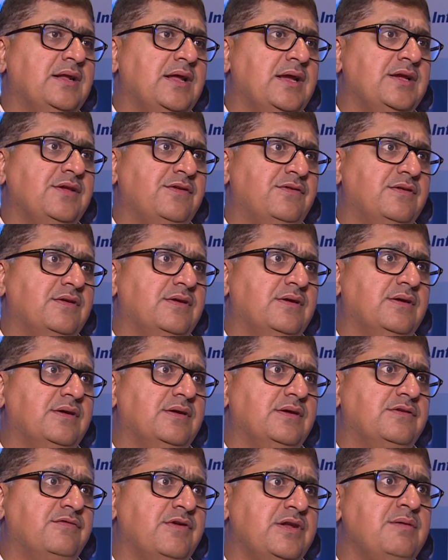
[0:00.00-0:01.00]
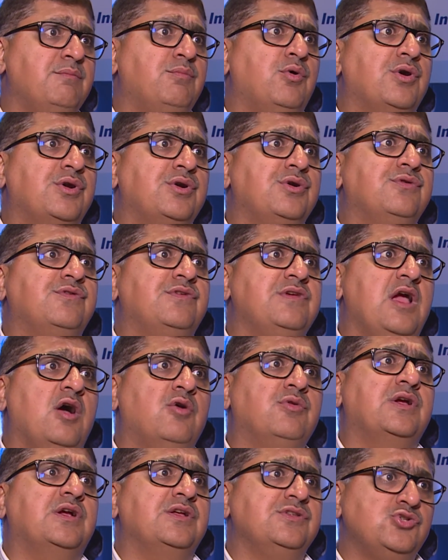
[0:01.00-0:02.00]
I guess it's very important to see
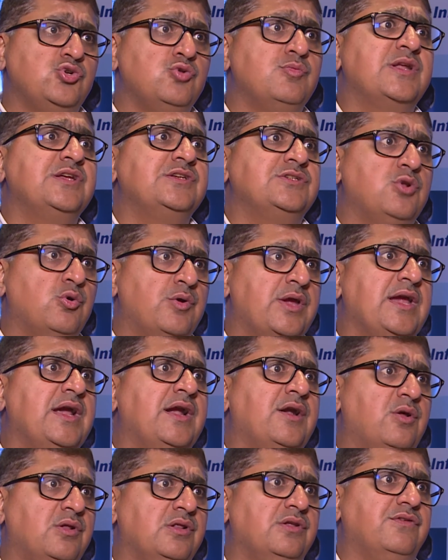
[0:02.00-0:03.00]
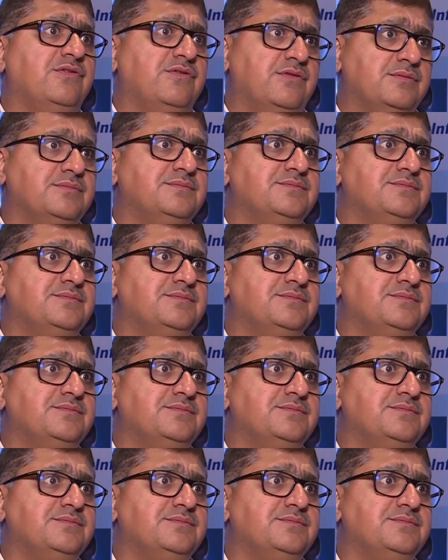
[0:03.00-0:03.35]
how the consumer is looking at all this.